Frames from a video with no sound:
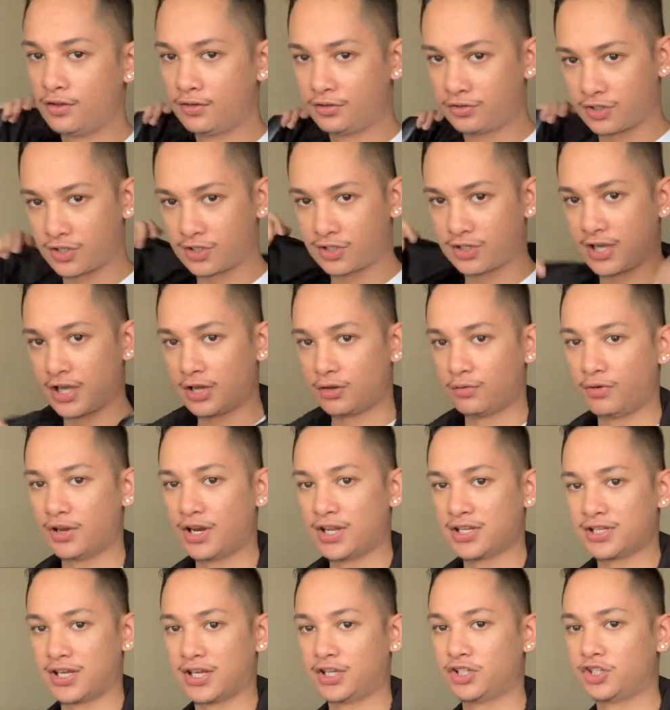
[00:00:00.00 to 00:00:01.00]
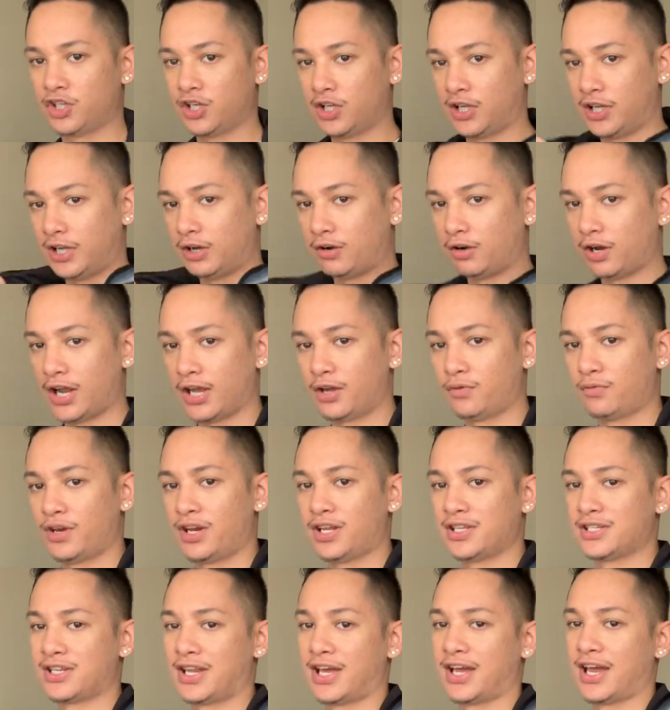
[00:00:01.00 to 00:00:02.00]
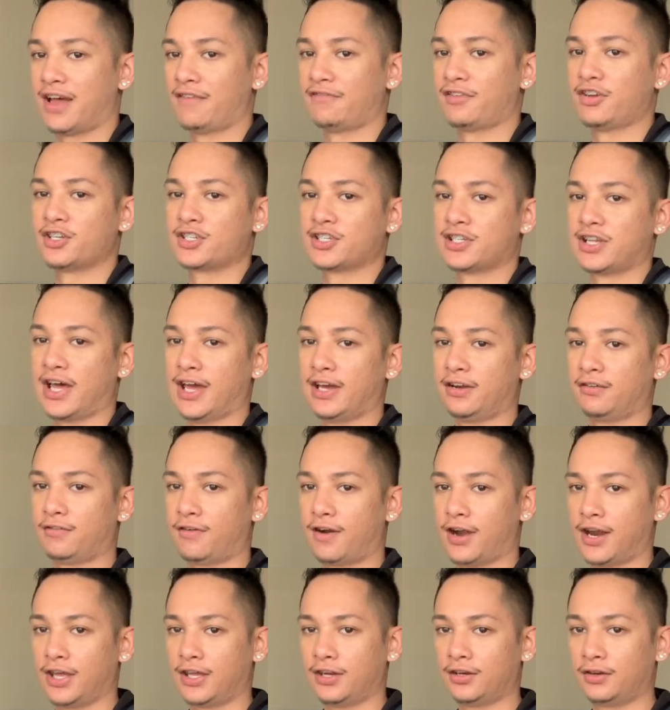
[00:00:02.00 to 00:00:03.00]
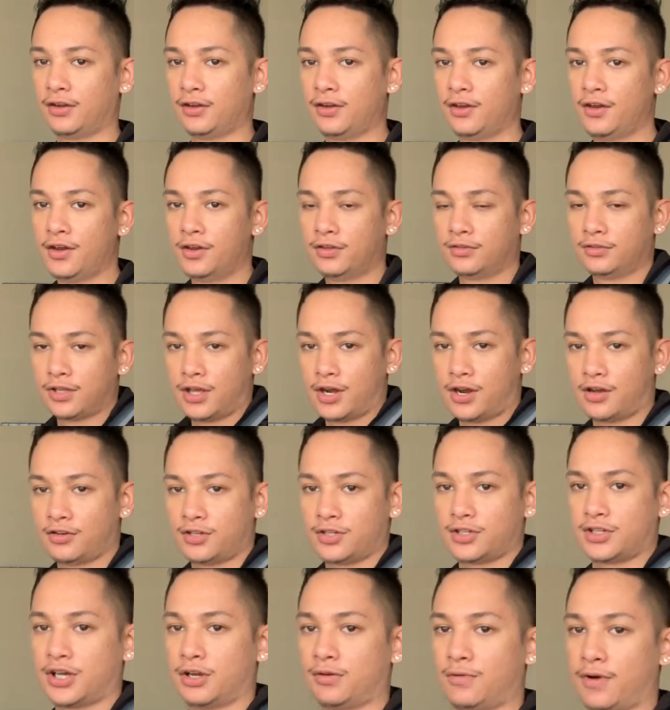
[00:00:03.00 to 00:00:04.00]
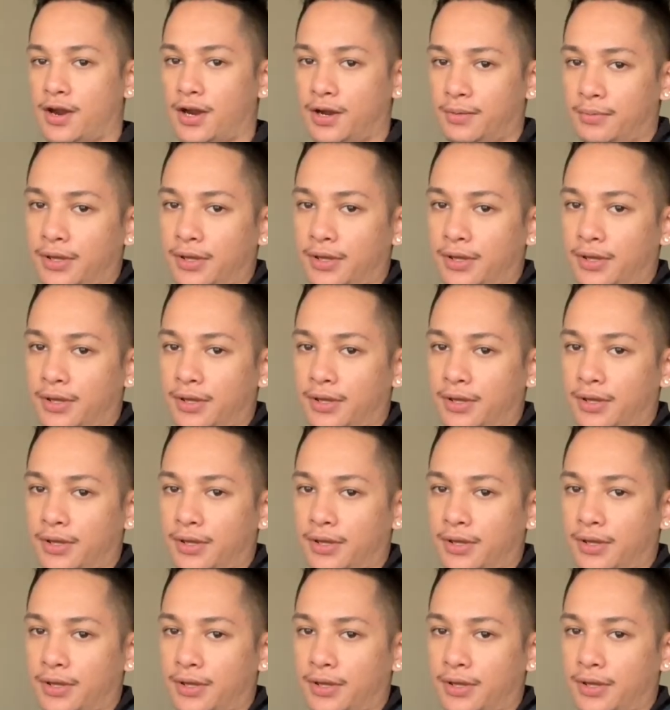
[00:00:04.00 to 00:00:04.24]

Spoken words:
Just like when it's like chilly or like when it's like having a slight rain, then I'll just like wear it.